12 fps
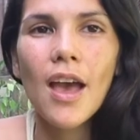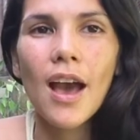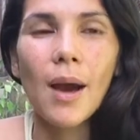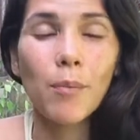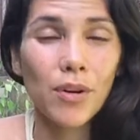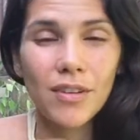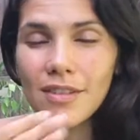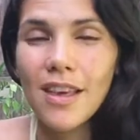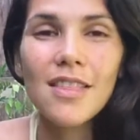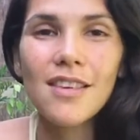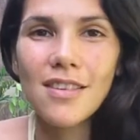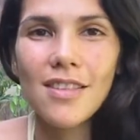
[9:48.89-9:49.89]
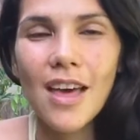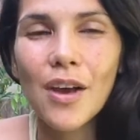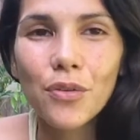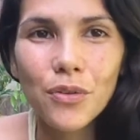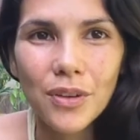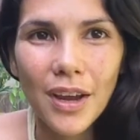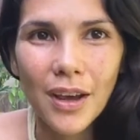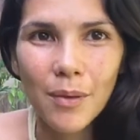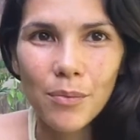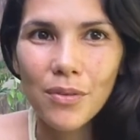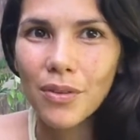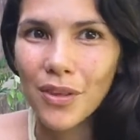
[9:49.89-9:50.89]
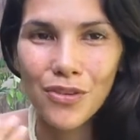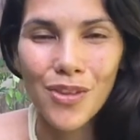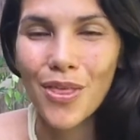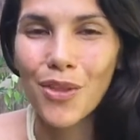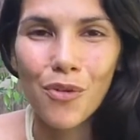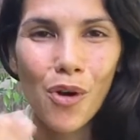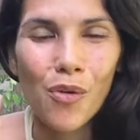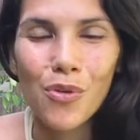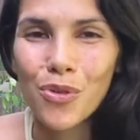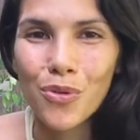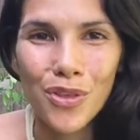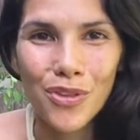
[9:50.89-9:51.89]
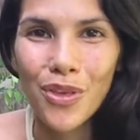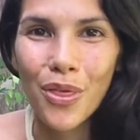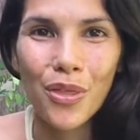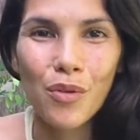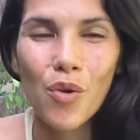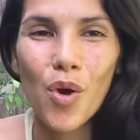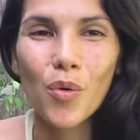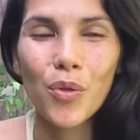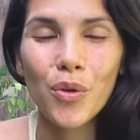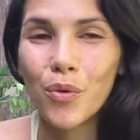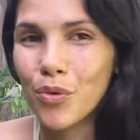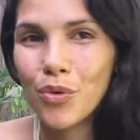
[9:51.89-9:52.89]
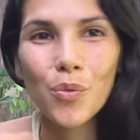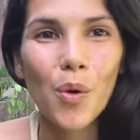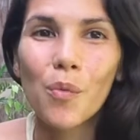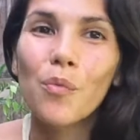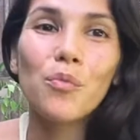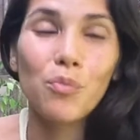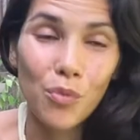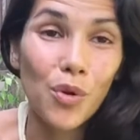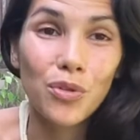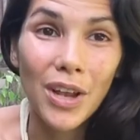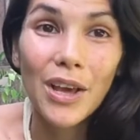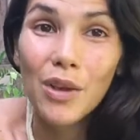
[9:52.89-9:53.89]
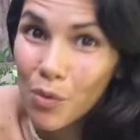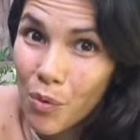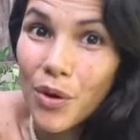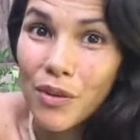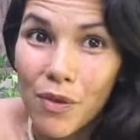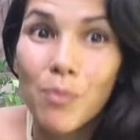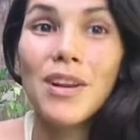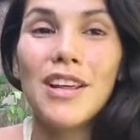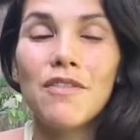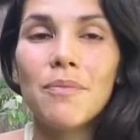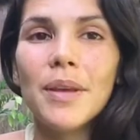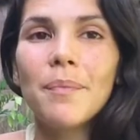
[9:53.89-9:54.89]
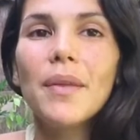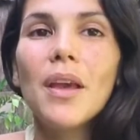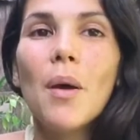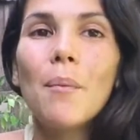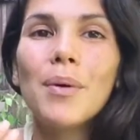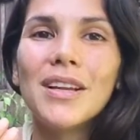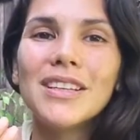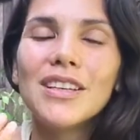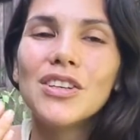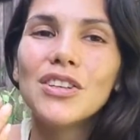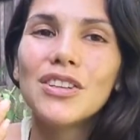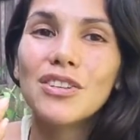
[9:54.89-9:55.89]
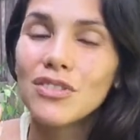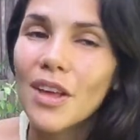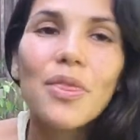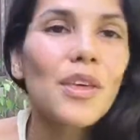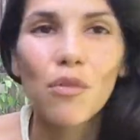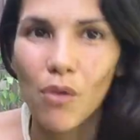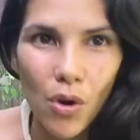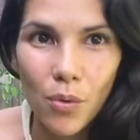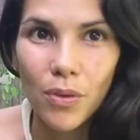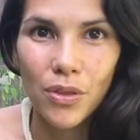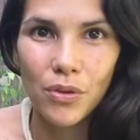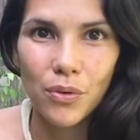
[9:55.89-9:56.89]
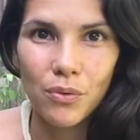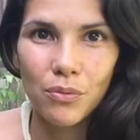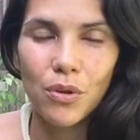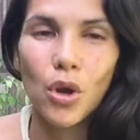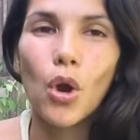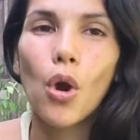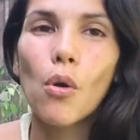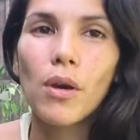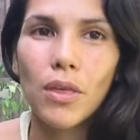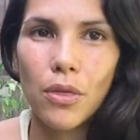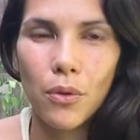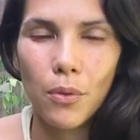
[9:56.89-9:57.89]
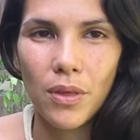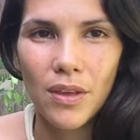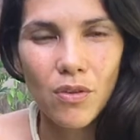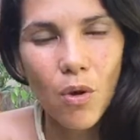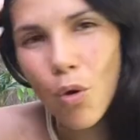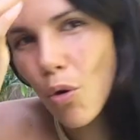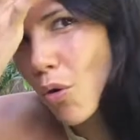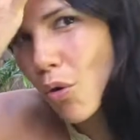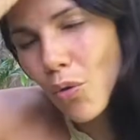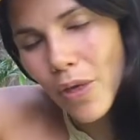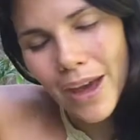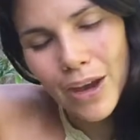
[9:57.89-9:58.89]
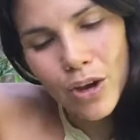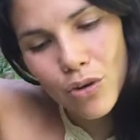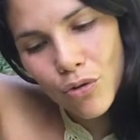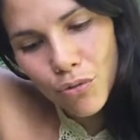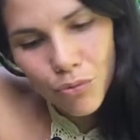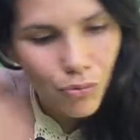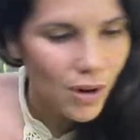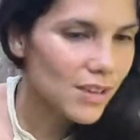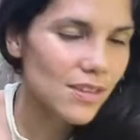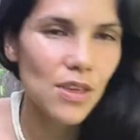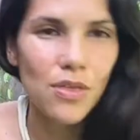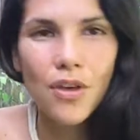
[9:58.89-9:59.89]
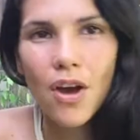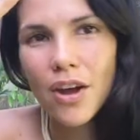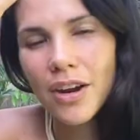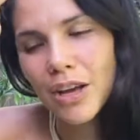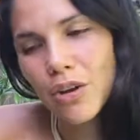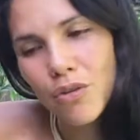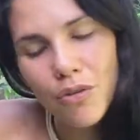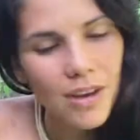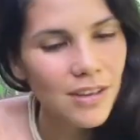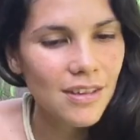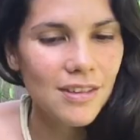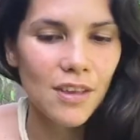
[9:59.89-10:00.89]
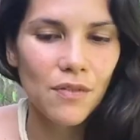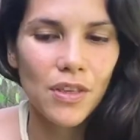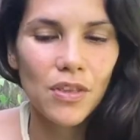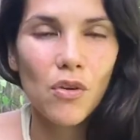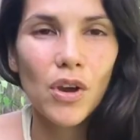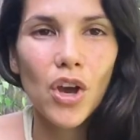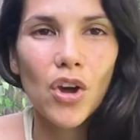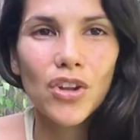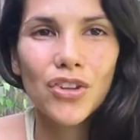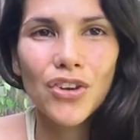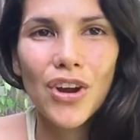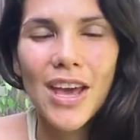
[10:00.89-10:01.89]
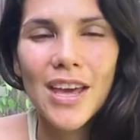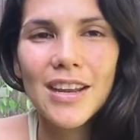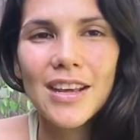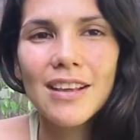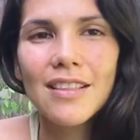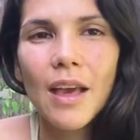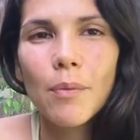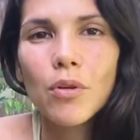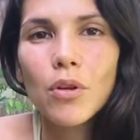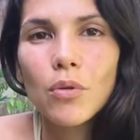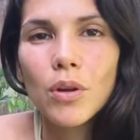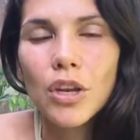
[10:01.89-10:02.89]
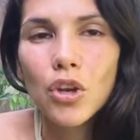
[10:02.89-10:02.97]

I'm going to say this 1,000 times. There's nothing wrong with you. There's nothing wrong with you. And you won't, most likely, you won't even believe me. But there's nothing wrong with you. You're going through this. All that crazy thought and crazy stuff that's going on in your head, it's absolutely